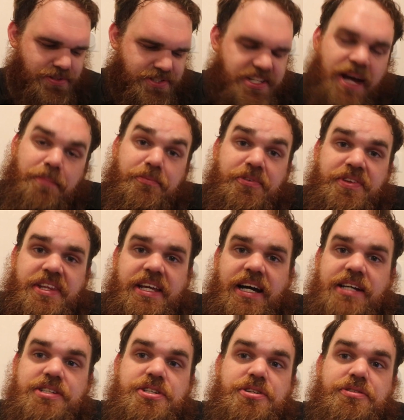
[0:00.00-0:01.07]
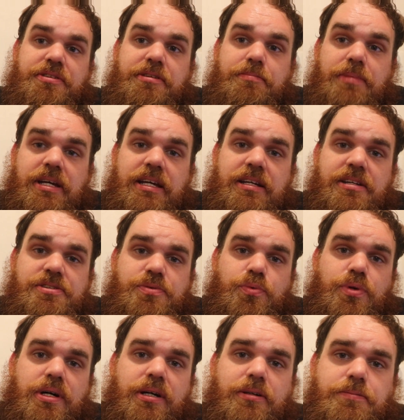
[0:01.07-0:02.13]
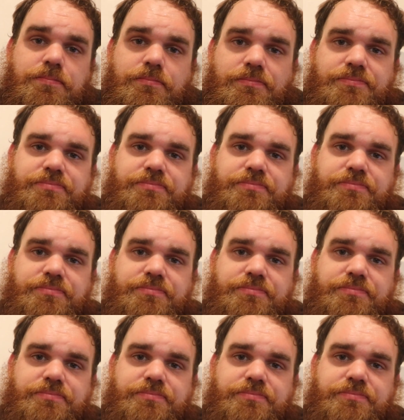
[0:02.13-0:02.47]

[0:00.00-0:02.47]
stopped for the ice cream man as well.